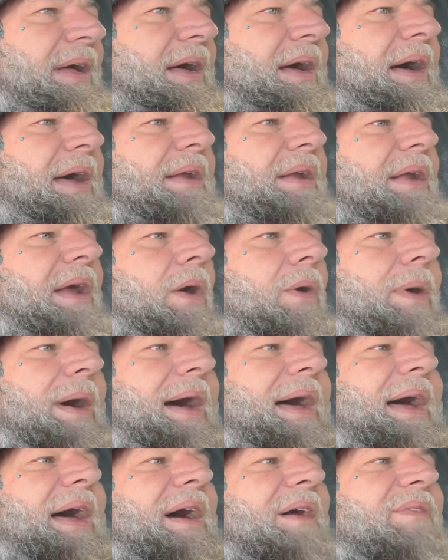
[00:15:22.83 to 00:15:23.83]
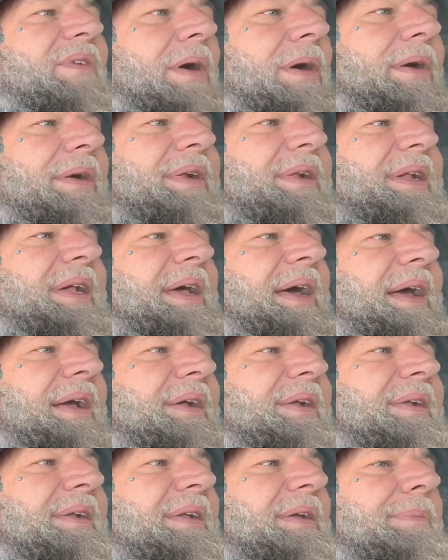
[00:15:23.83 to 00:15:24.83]
I know I have
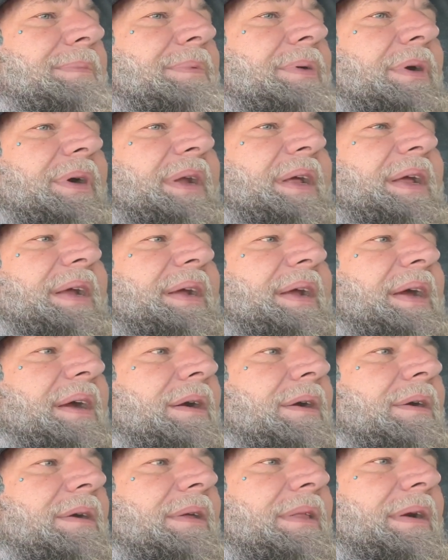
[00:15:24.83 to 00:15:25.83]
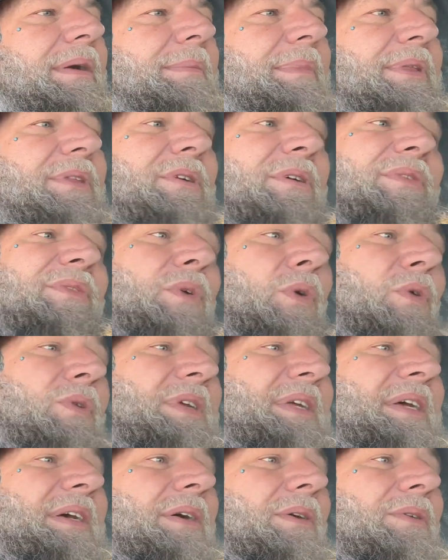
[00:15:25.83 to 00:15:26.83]
RCAs to put in here, but they're full
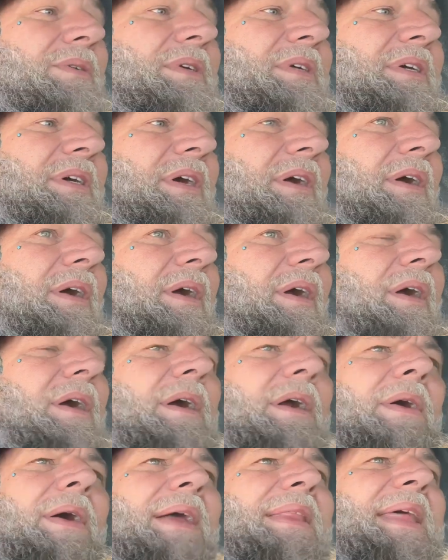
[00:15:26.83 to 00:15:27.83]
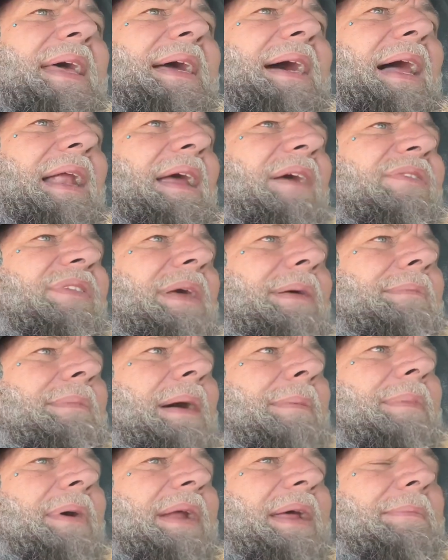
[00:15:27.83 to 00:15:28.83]
tilt. Or no, I think I left them at
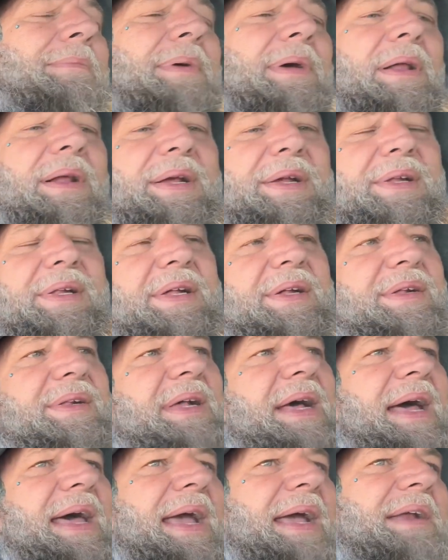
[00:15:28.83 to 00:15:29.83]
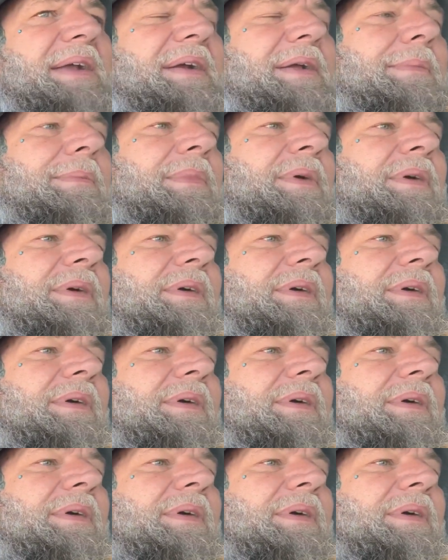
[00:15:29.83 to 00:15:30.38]
my buddy Billy's because I hated them.